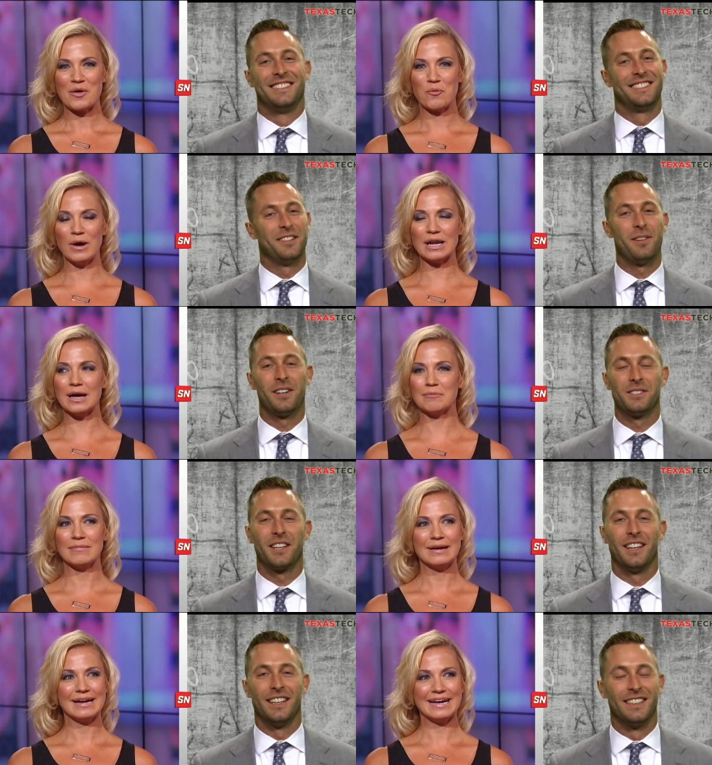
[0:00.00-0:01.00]
Speaker 1: somebody's
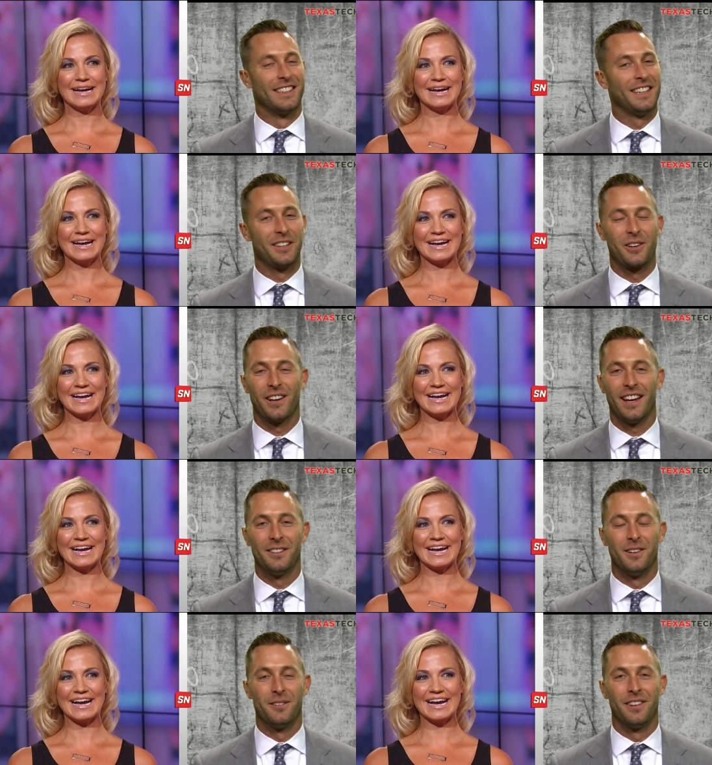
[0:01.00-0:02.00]
getting getting creative
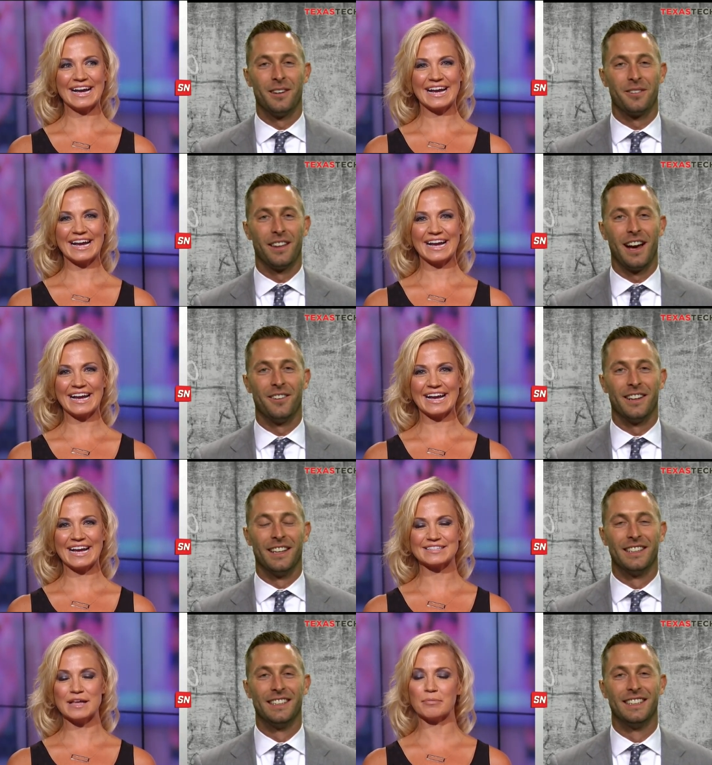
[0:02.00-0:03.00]
over there for that one.
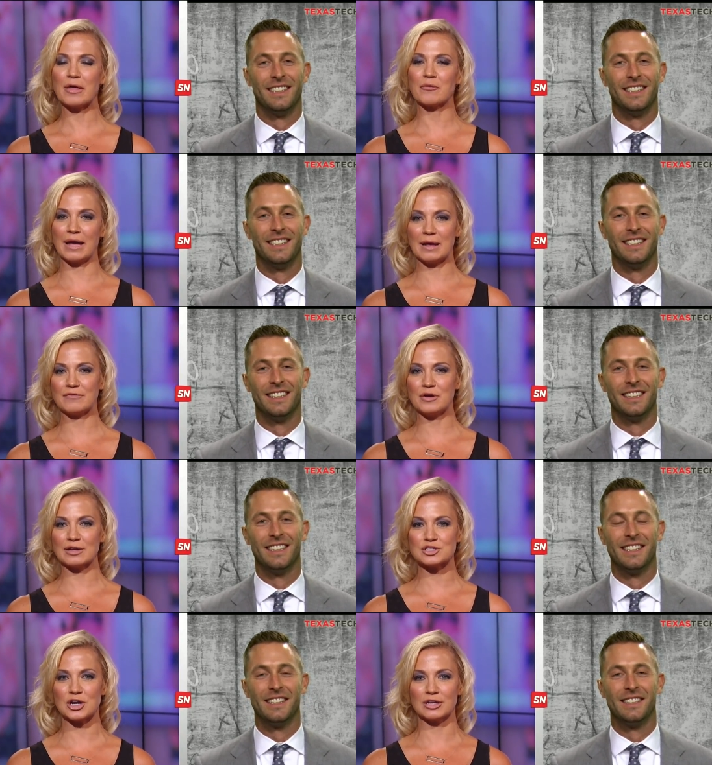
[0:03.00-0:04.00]
Speaker 2: It's not, by the way, if you
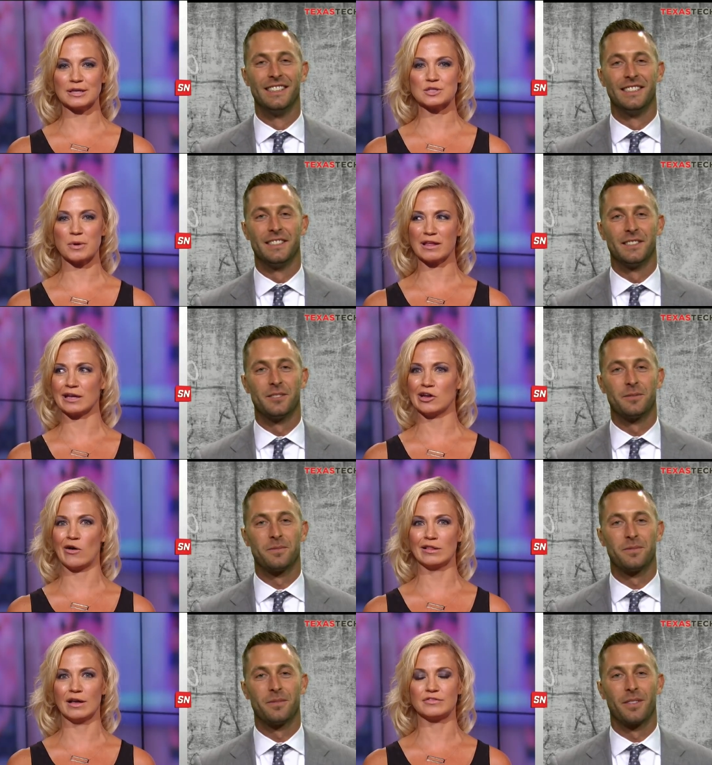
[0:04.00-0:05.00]
ask Charlie, he's probably like, no, I
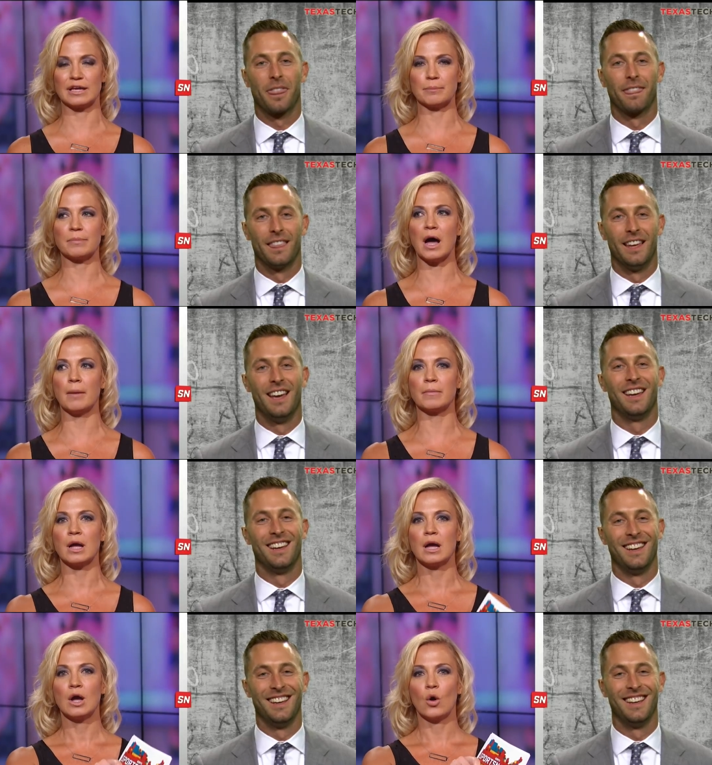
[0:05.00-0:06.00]
loved it. Um,
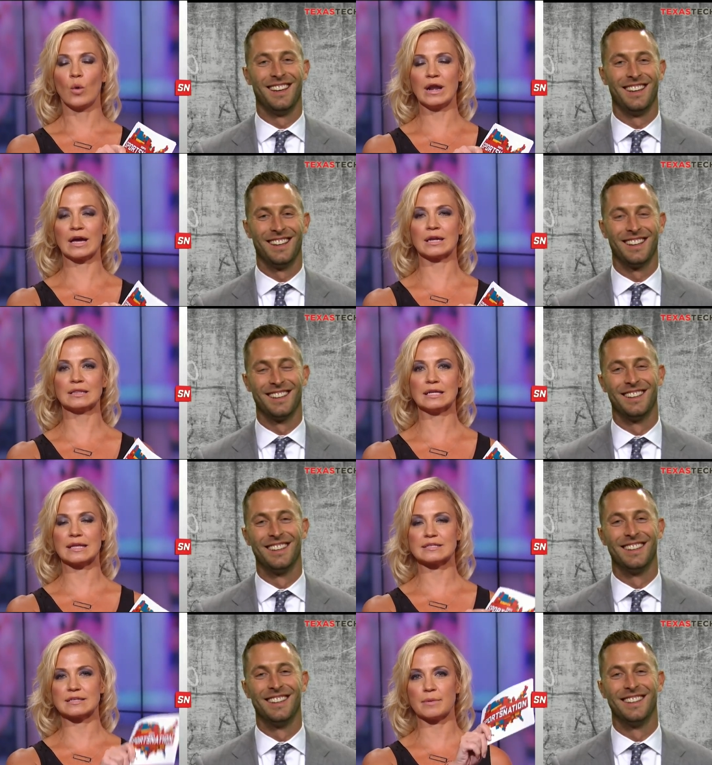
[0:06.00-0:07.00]
we're not gonna let
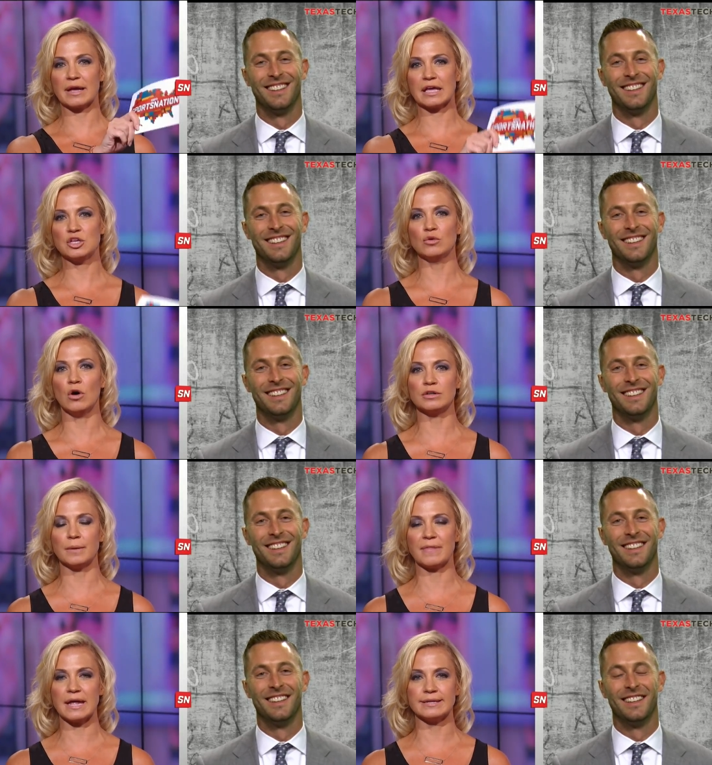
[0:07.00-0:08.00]
that slide by. Can you hold up
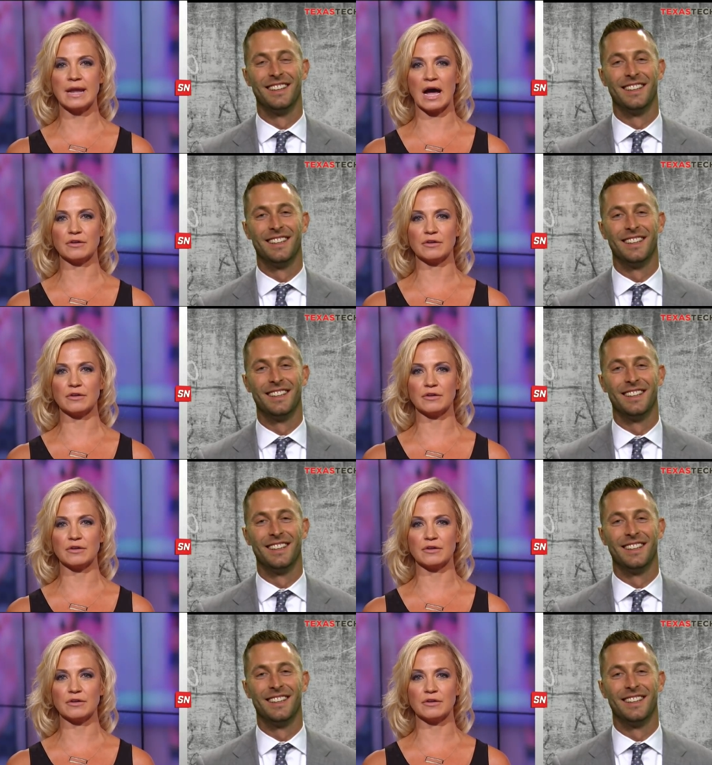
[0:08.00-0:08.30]
that knot